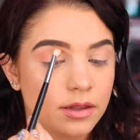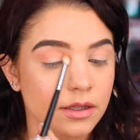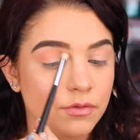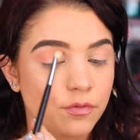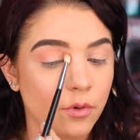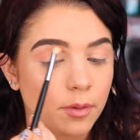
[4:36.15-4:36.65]

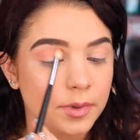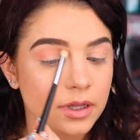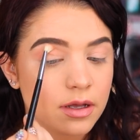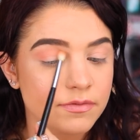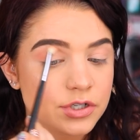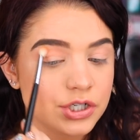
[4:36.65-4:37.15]
the
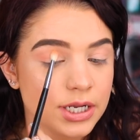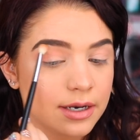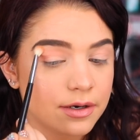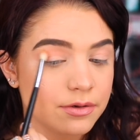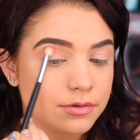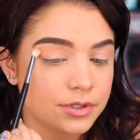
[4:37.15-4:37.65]
formula of the
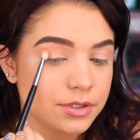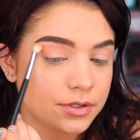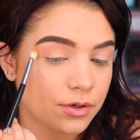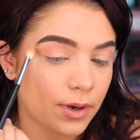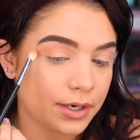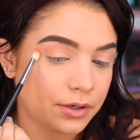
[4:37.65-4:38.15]
shadows,
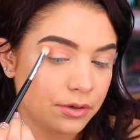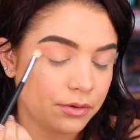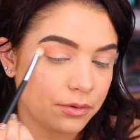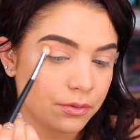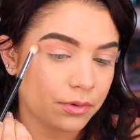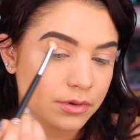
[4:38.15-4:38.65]
so I
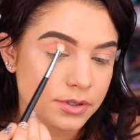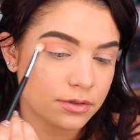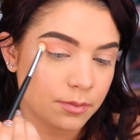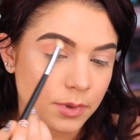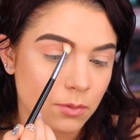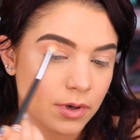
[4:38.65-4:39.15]
knew this
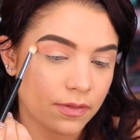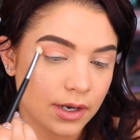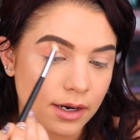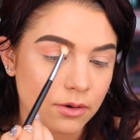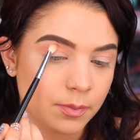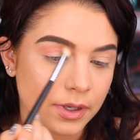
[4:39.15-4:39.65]
would be one that
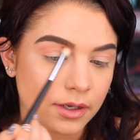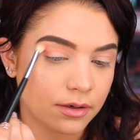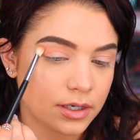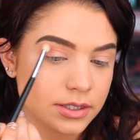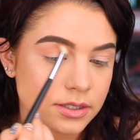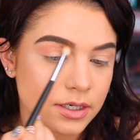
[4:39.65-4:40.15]
I would be
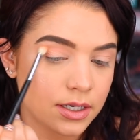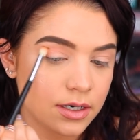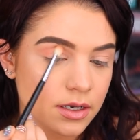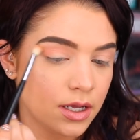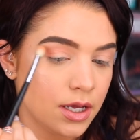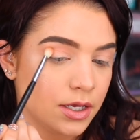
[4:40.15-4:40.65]
interested
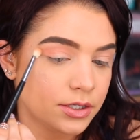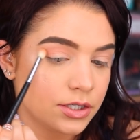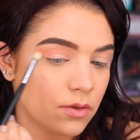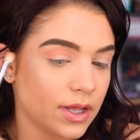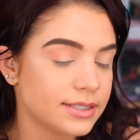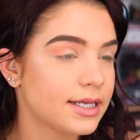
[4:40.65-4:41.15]
in.
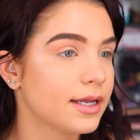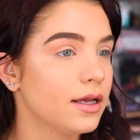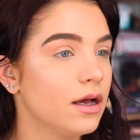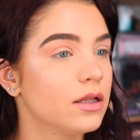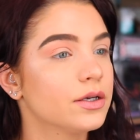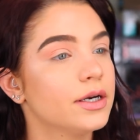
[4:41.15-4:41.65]
So that second
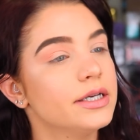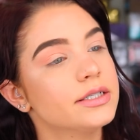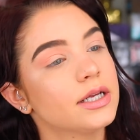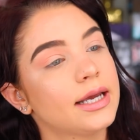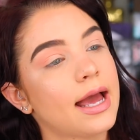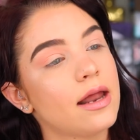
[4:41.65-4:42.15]
color is,
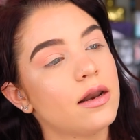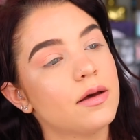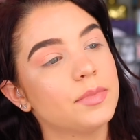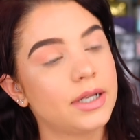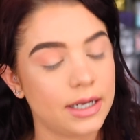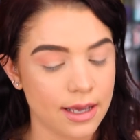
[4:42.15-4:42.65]
again,
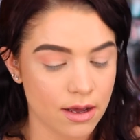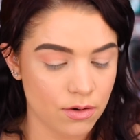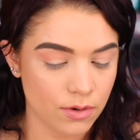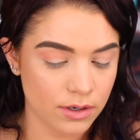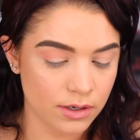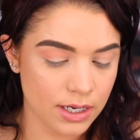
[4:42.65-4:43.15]
blending
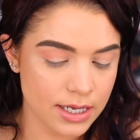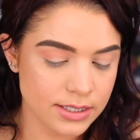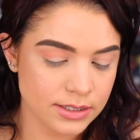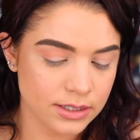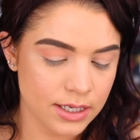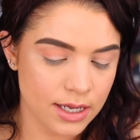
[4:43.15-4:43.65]
out
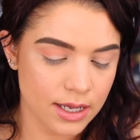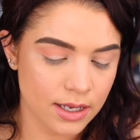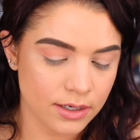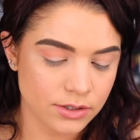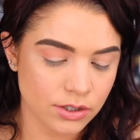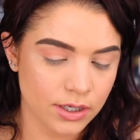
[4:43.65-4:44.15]
nicely,
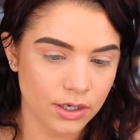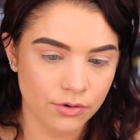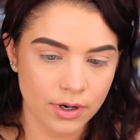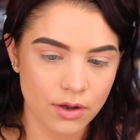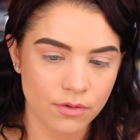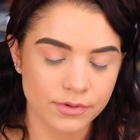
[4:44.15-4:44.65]
and it's looking
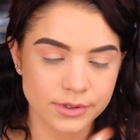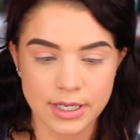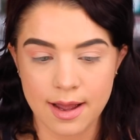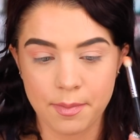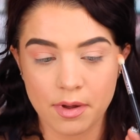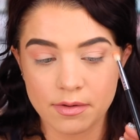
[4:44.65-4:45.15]
great over
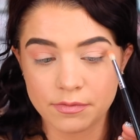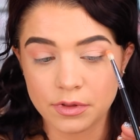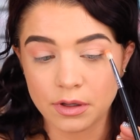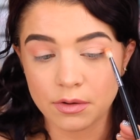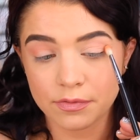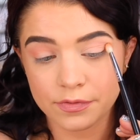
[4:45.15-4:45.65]
top of
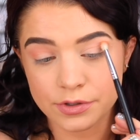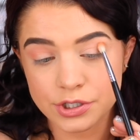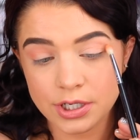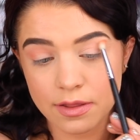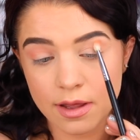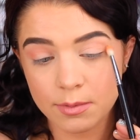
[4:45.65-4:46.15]
the first
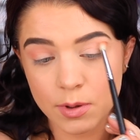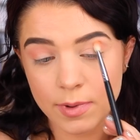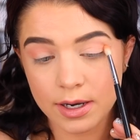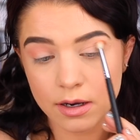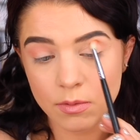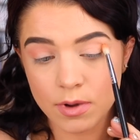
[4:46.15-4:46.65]
shade that we
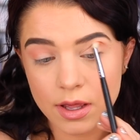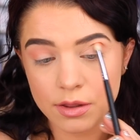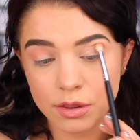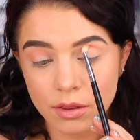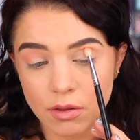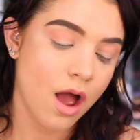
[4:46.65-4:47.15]
went in with.
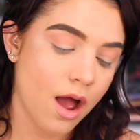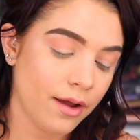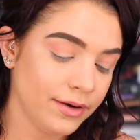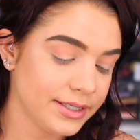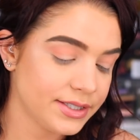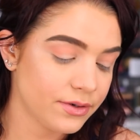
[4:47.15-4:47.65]
All
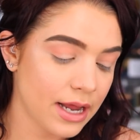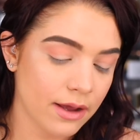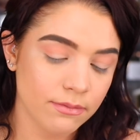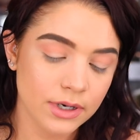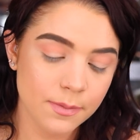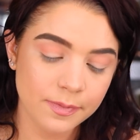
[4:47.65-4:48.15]
right, so now
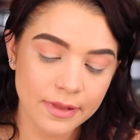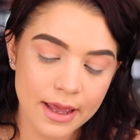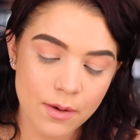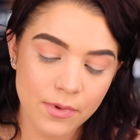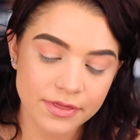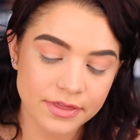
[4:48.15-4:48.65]
I want to
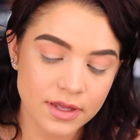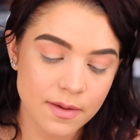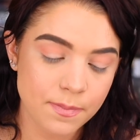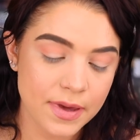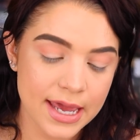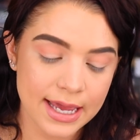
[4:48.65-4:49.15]
play with
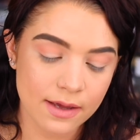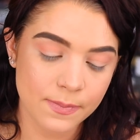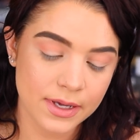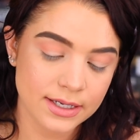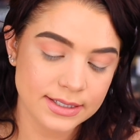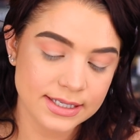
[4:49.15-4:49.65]
the pink
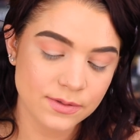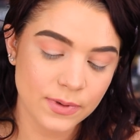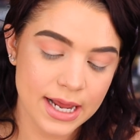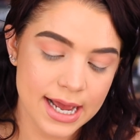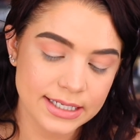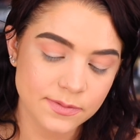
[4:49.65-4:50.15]
because this
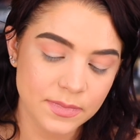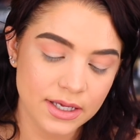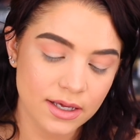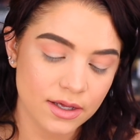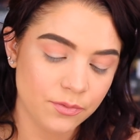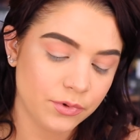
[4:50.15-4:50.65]
one has
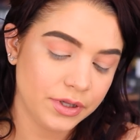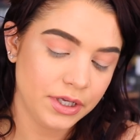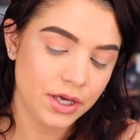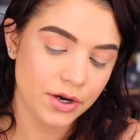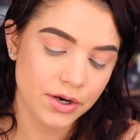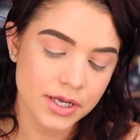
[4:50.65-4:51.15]
me really
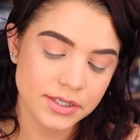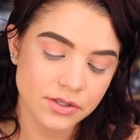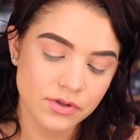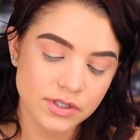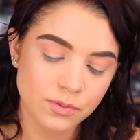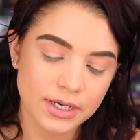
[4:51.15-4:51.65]
curious. So
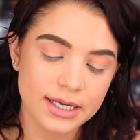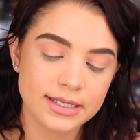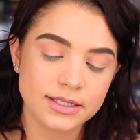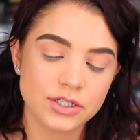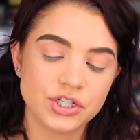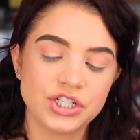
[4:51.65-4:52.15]
this one
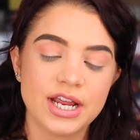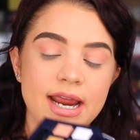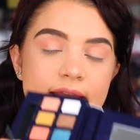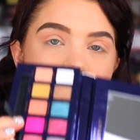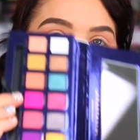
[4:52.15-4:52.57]
is the shade